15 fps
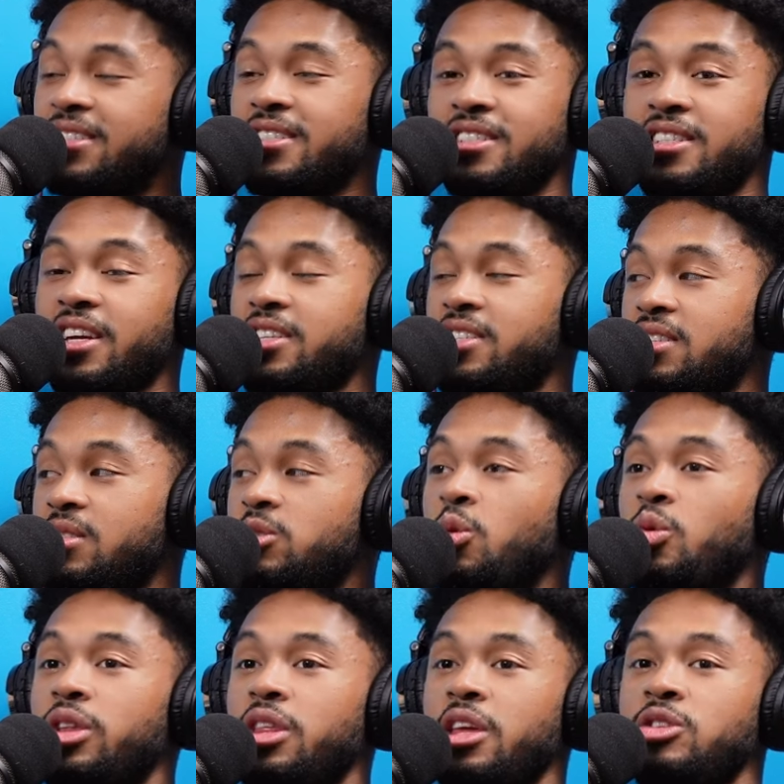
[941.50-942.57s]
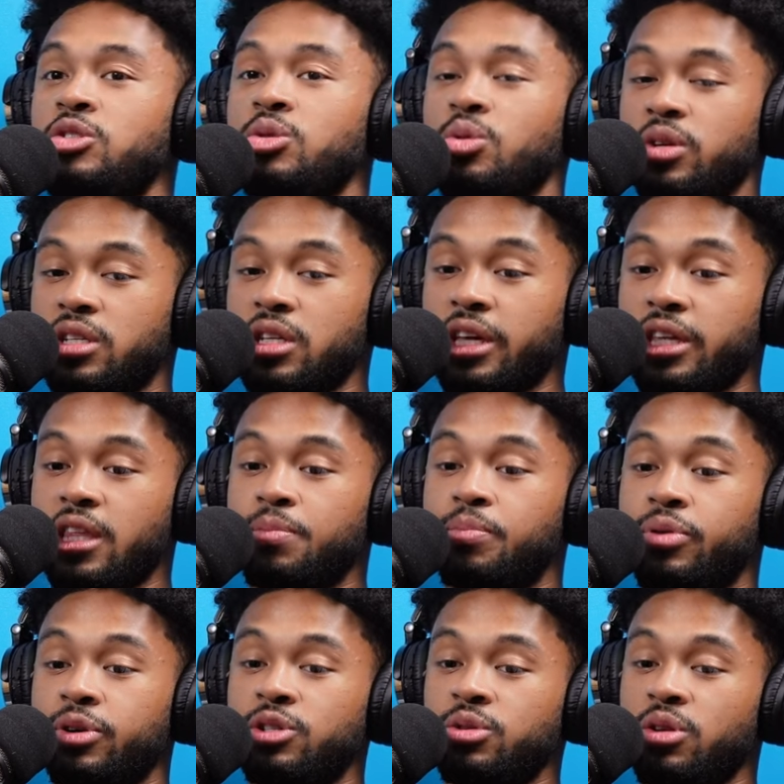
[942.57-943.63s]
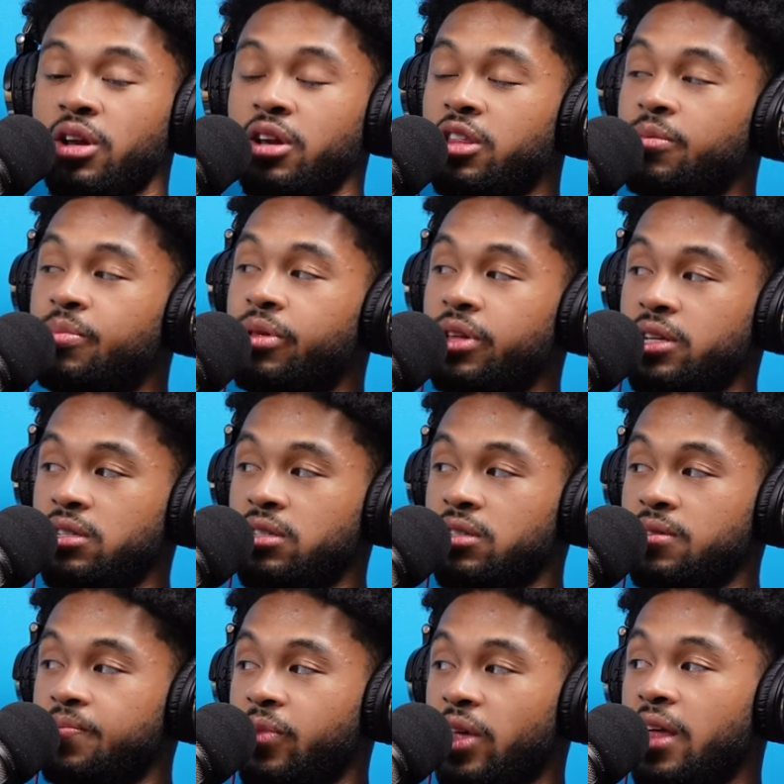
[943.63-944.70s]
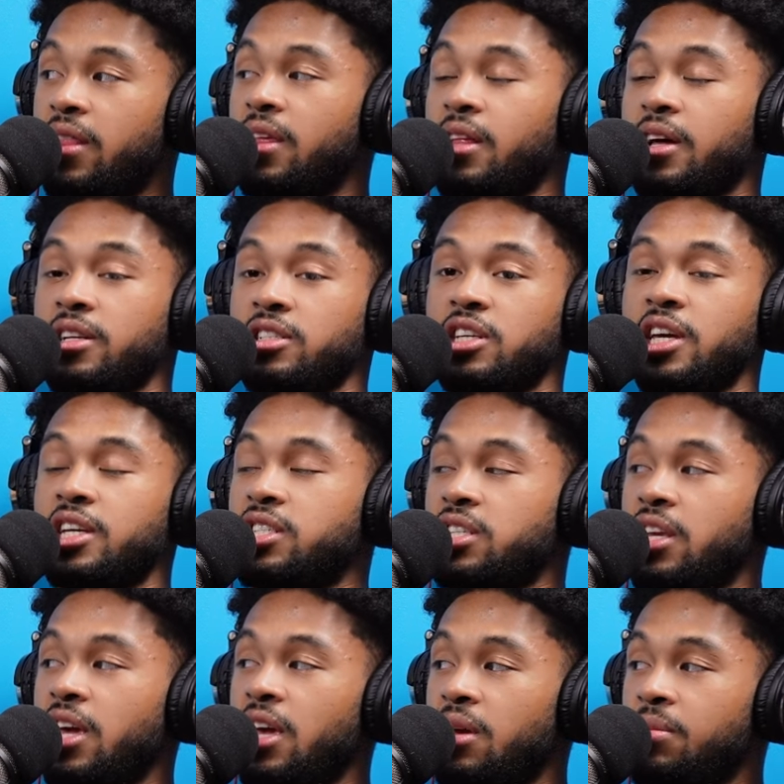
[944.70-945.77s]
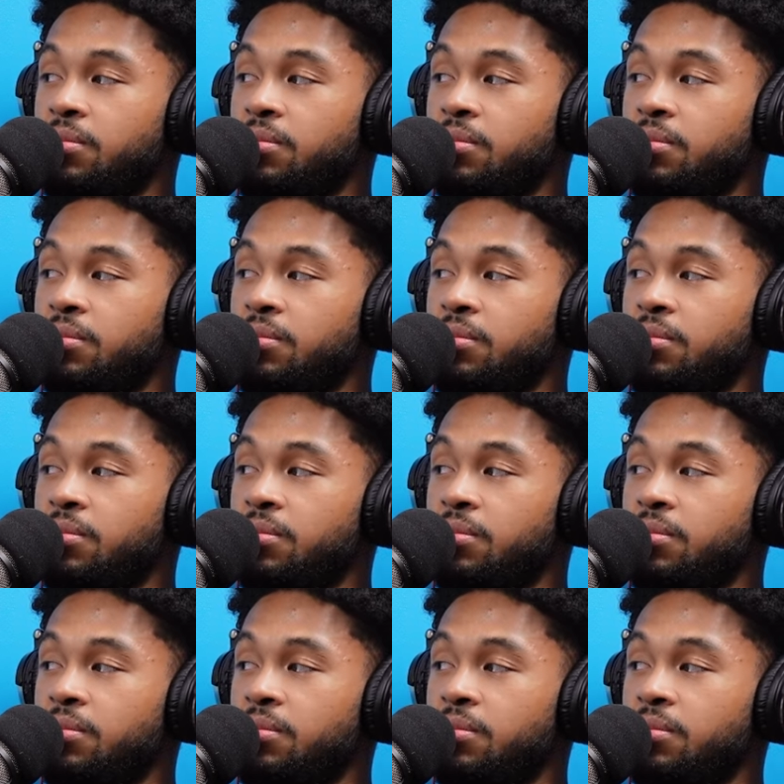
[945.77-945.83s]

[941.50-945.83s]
And just change it. So what do they do? Is it like they put you in another place and they like change your name?